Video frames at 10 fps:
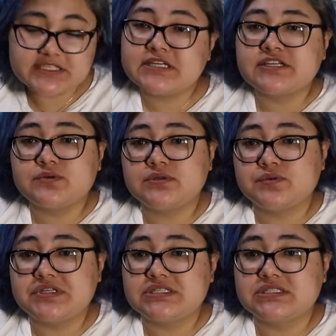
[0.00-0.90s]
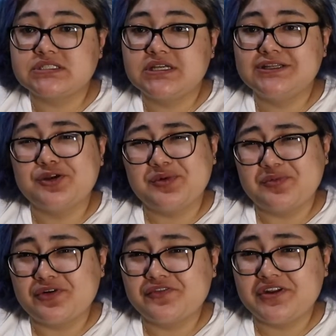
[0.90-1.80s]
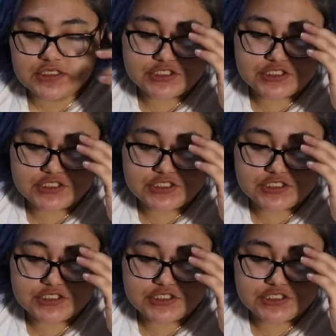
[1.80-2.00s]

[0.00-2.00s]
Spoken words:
This next one was a little bit more fun.